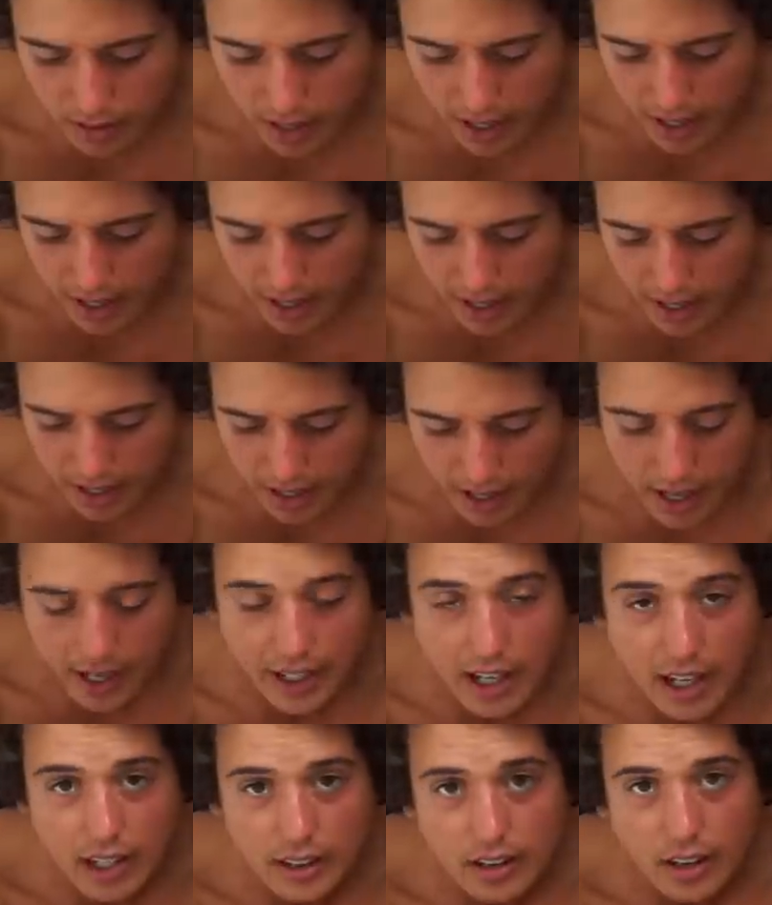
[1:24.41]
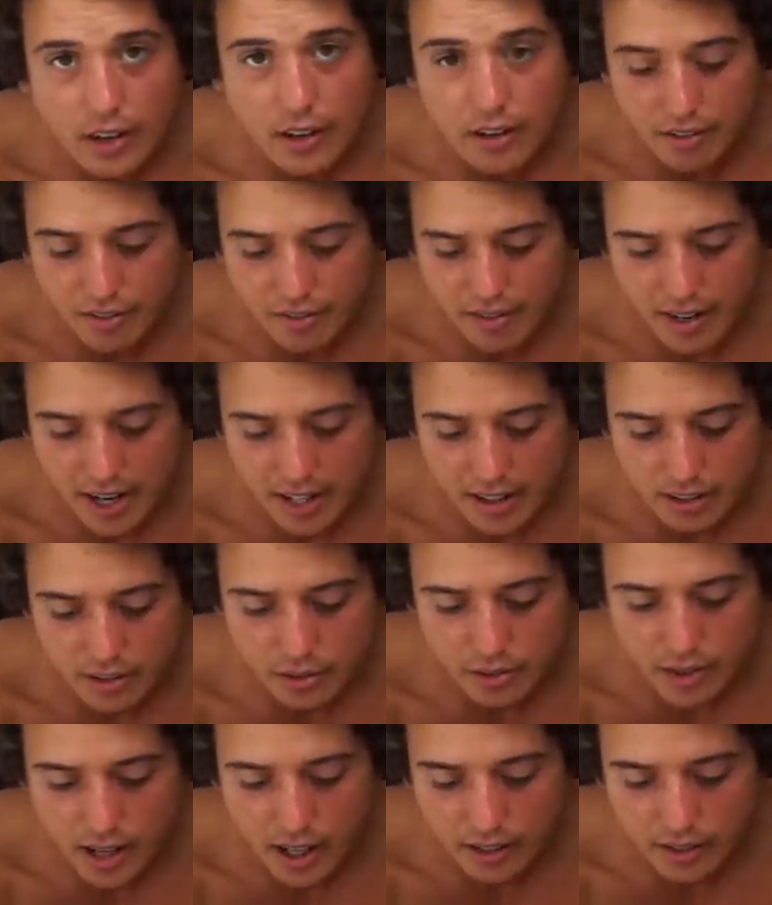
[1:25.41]
and I got a lot of
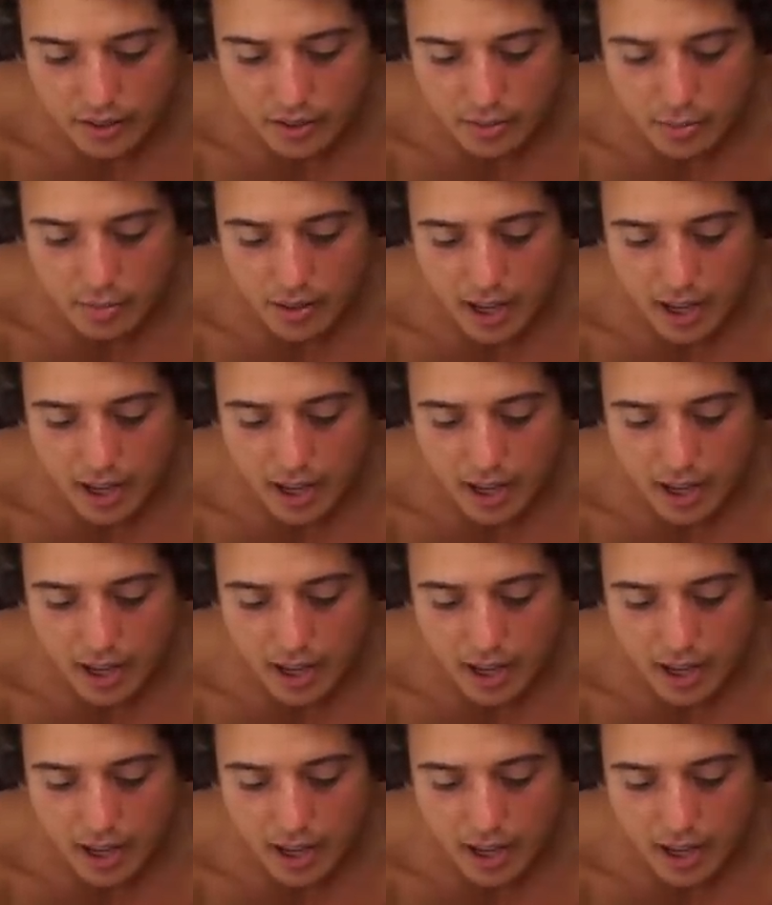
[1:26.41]
friends who got